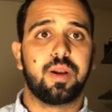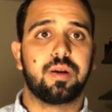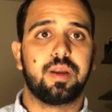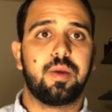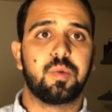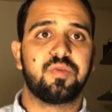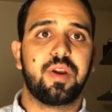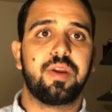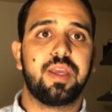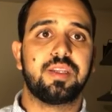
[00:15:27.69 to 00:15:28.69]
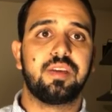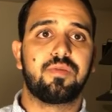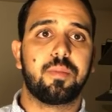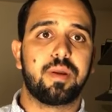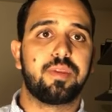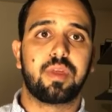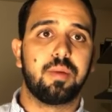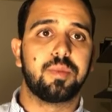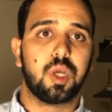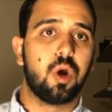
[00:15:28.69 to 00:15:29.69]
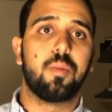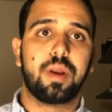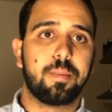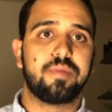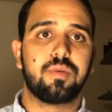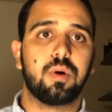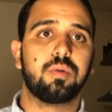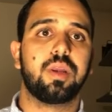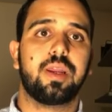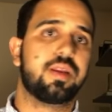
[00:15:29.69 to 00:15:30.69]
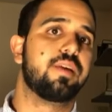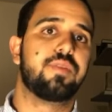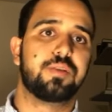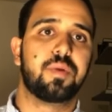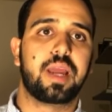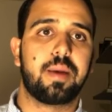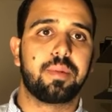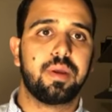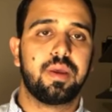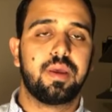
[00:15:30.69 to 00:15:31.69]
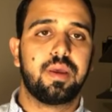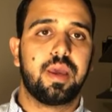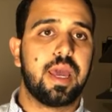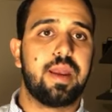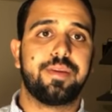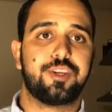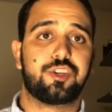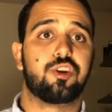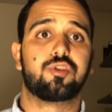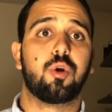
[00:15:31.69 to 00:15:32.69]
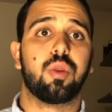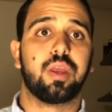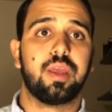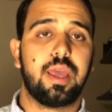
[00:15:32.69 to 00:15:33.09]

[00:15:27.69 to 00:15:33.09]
it was very easy for my thumb to open up my phone and click Facebook app and just start scrolling.